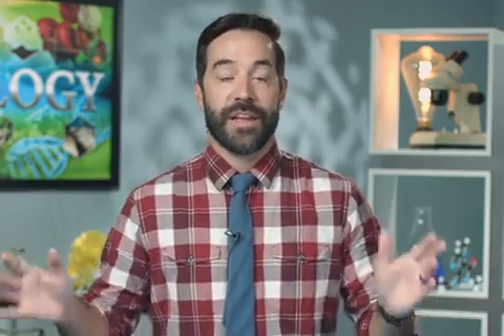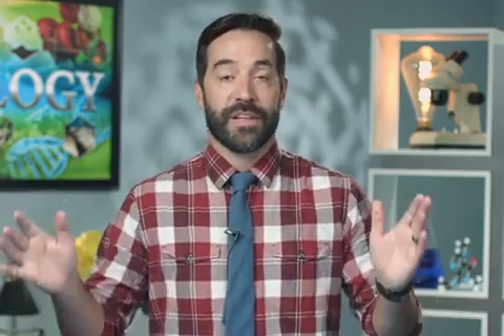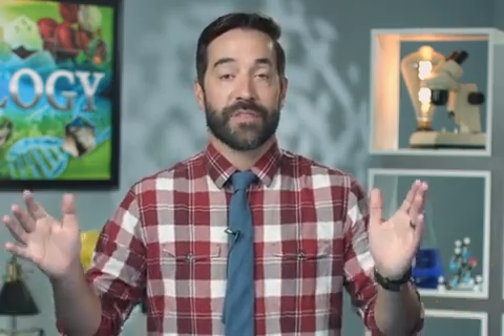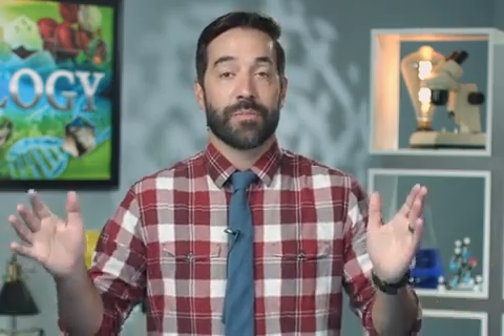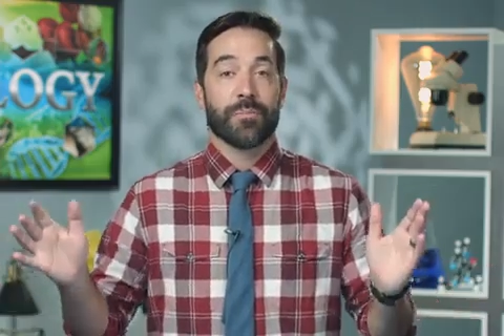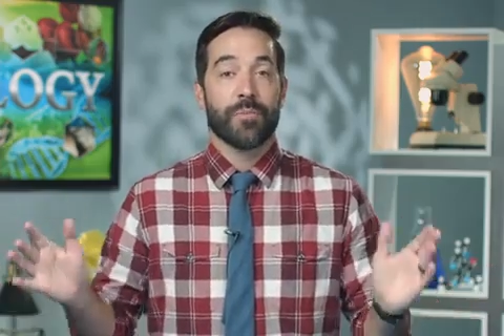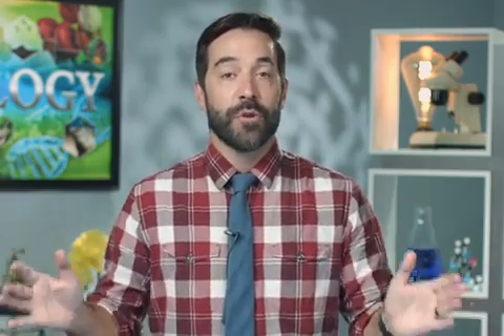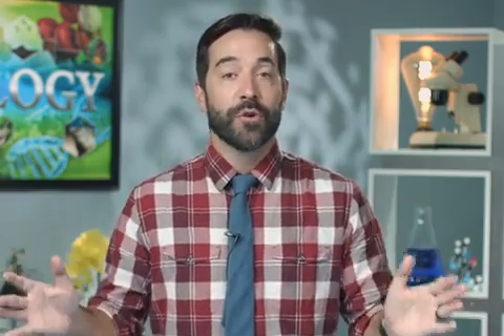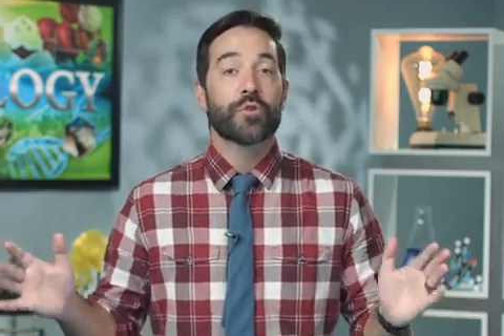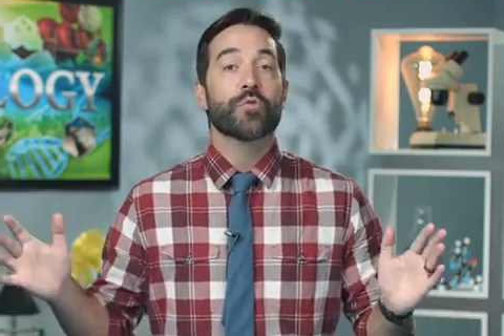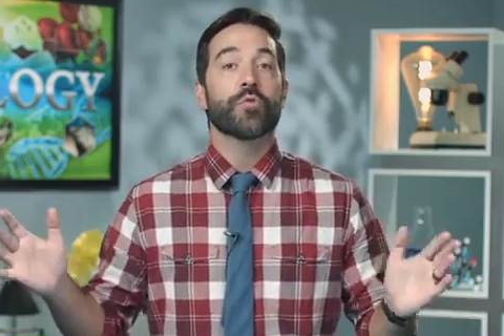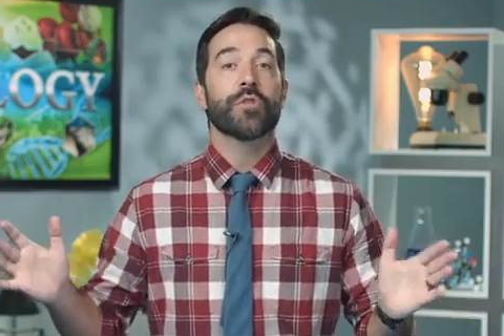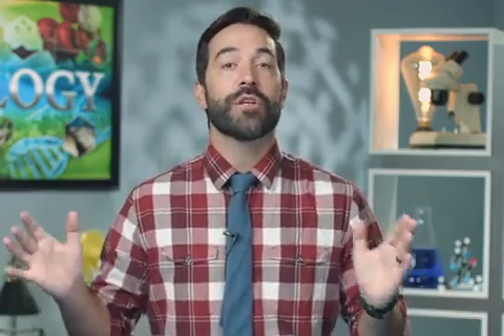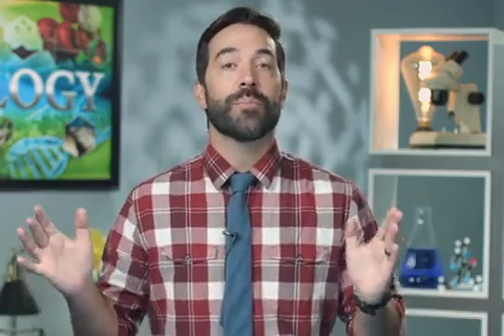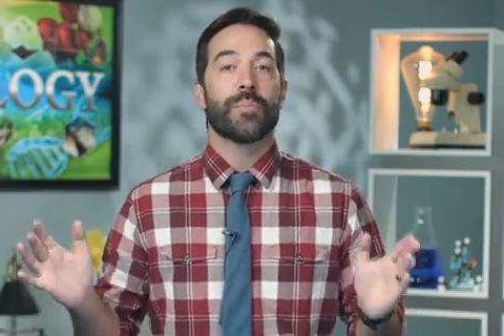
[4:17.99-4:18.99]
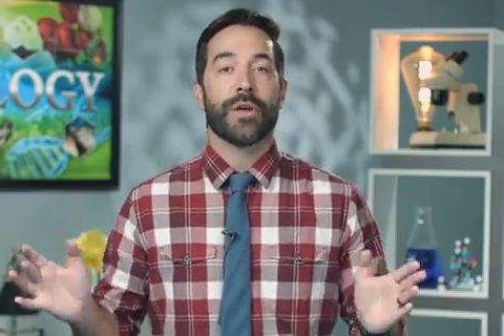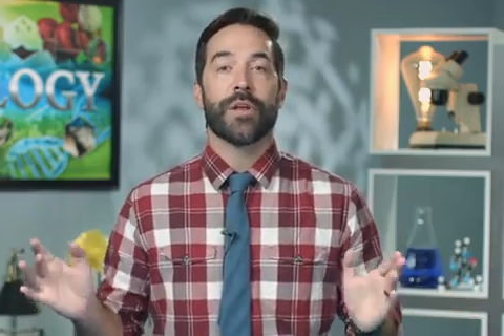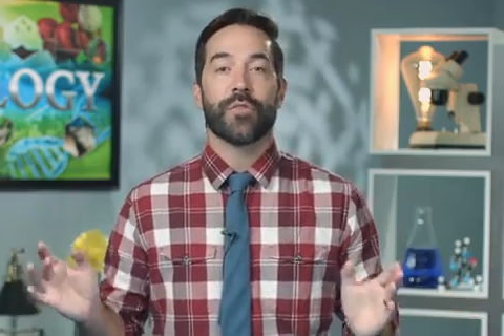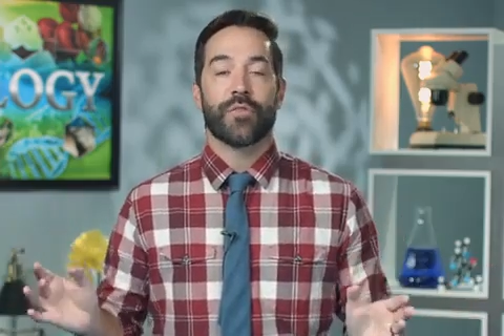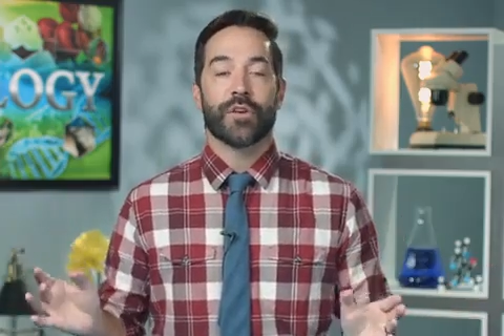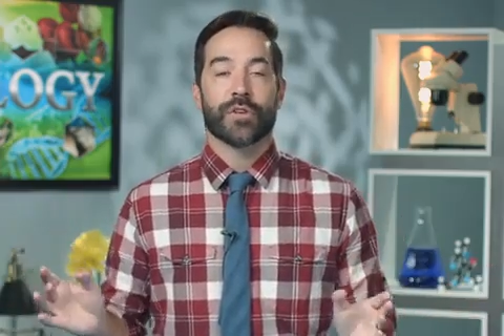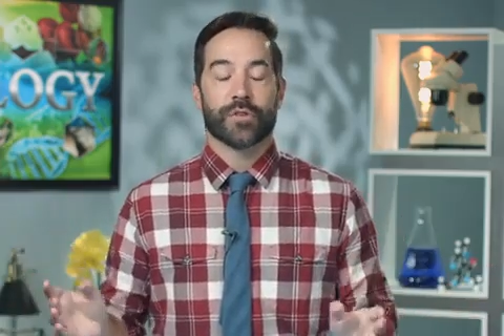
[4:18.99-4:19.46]
It's mutually
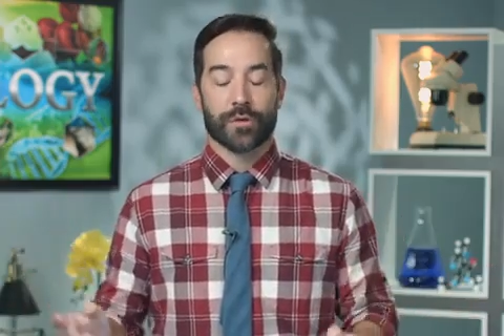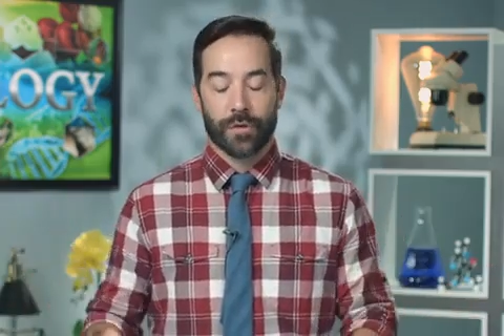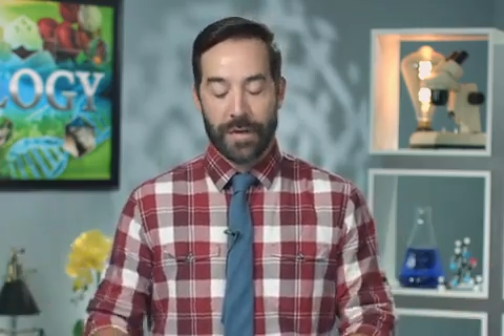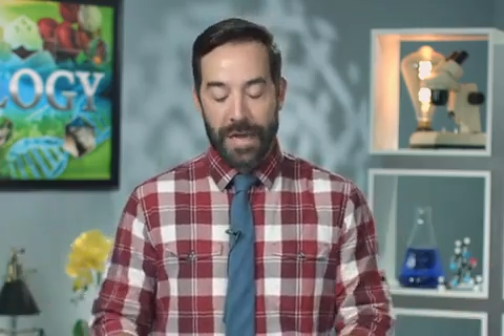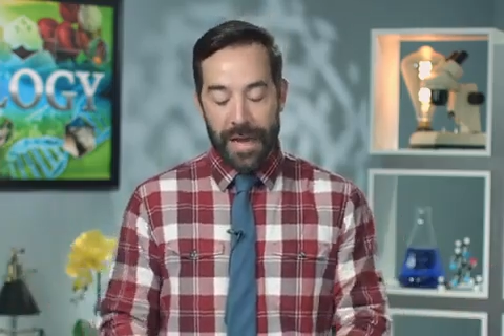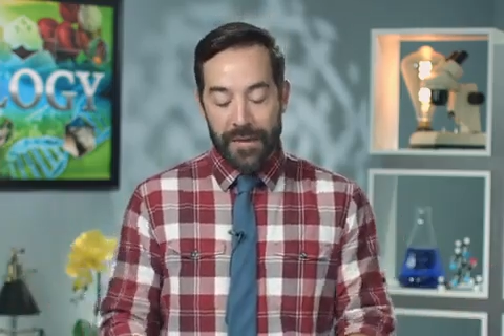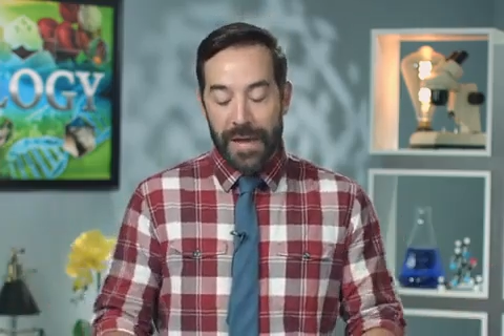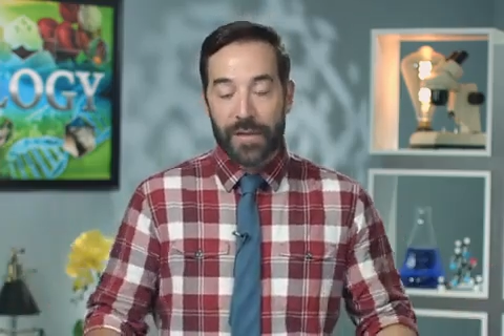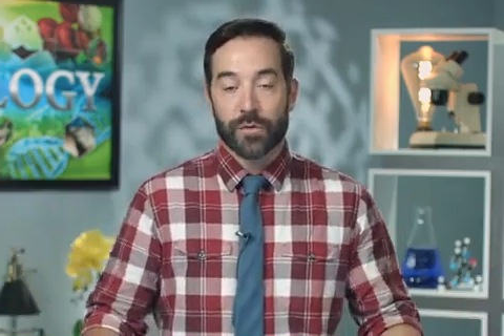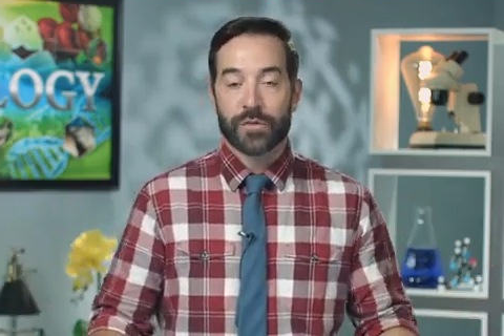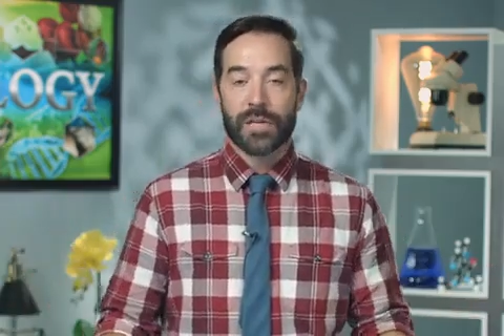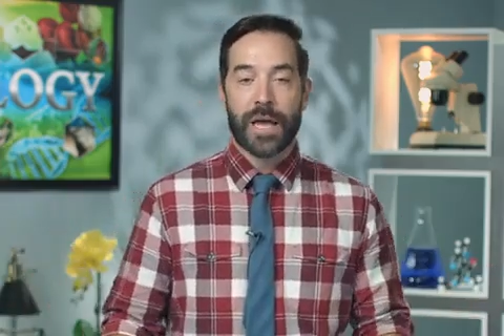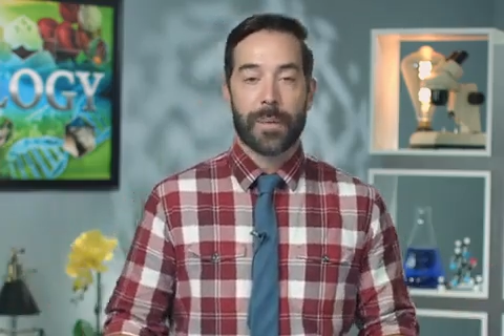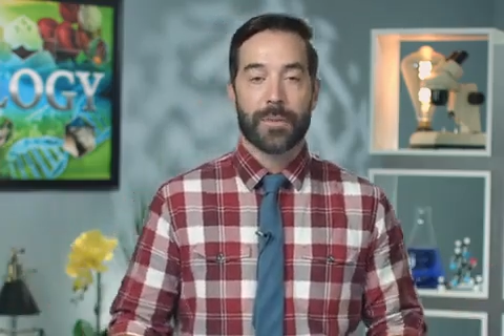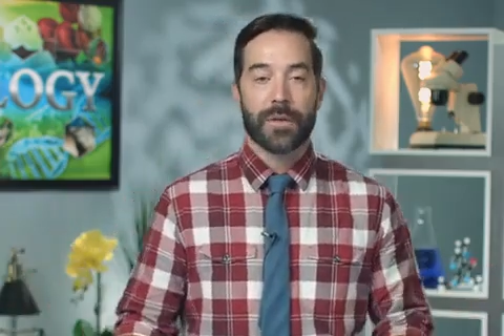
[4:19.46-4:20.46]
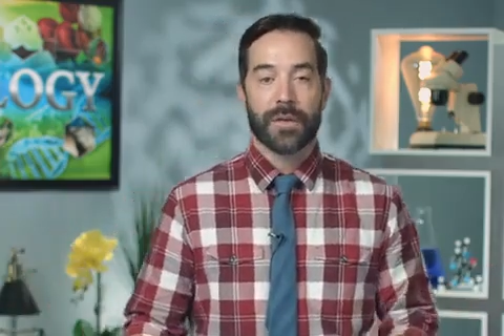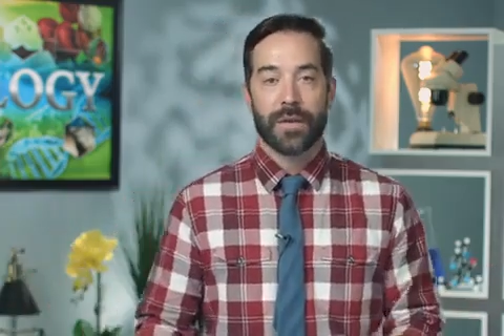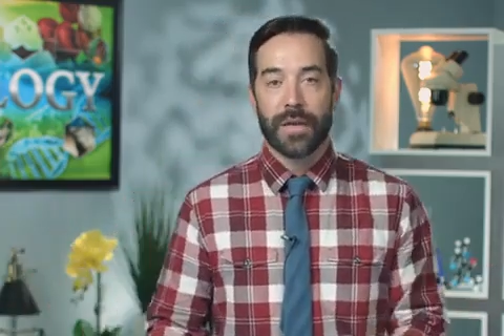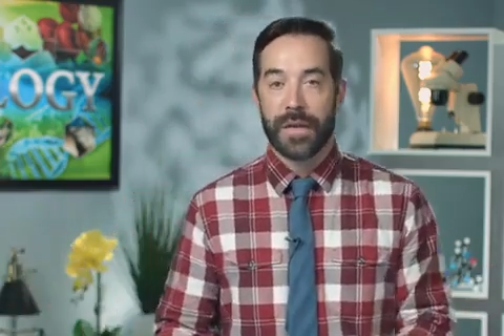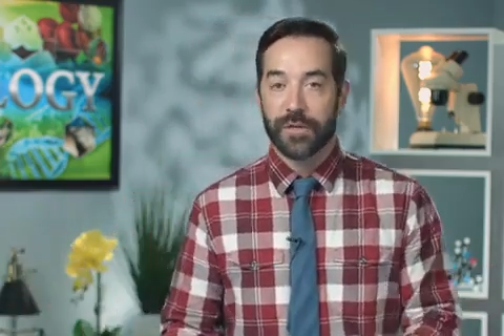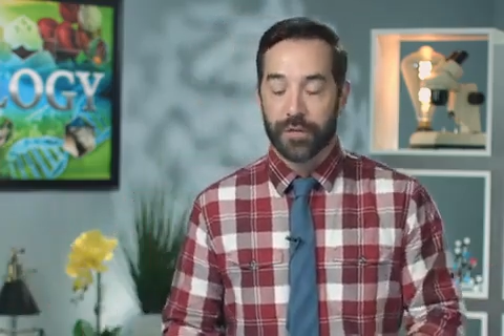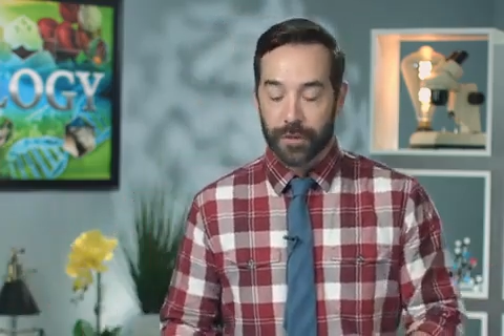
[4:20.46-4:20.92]
beneficial. And that's what's happening in
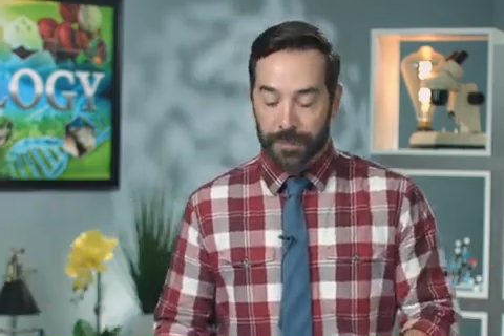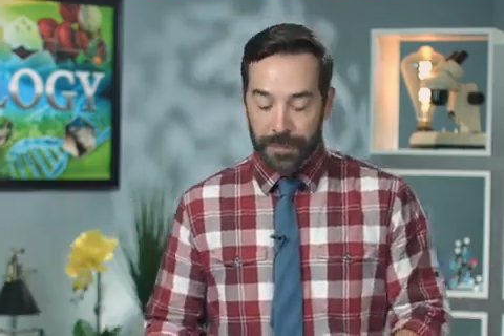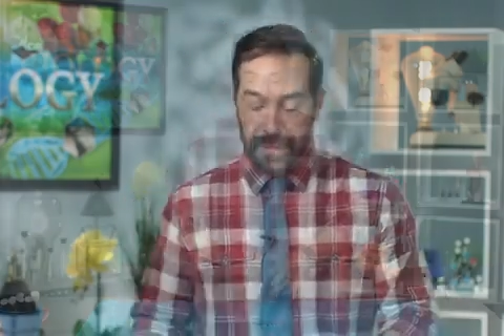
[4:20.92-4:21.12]
nature.